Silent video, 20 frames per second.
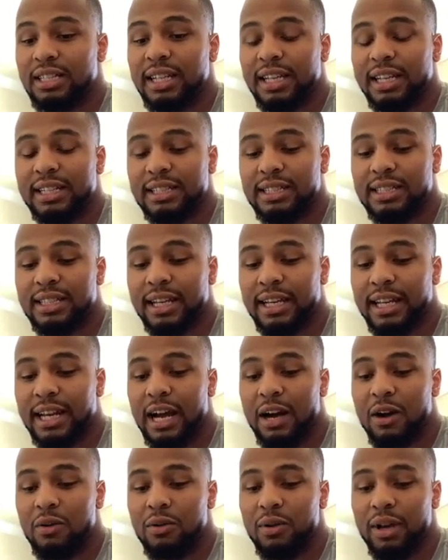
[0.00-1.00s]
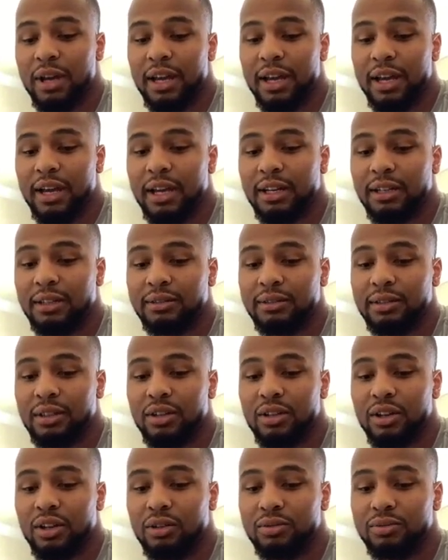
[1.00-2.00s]
stick it out and, you
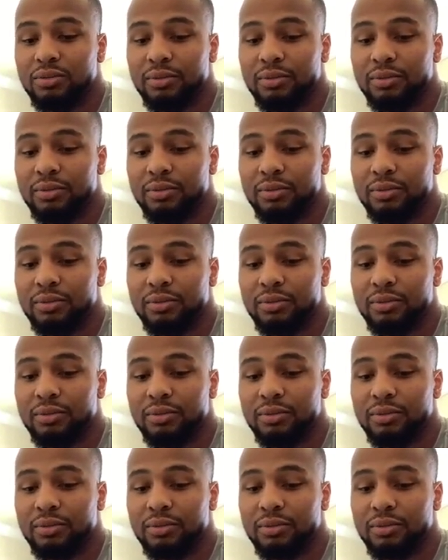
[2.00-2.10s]
know,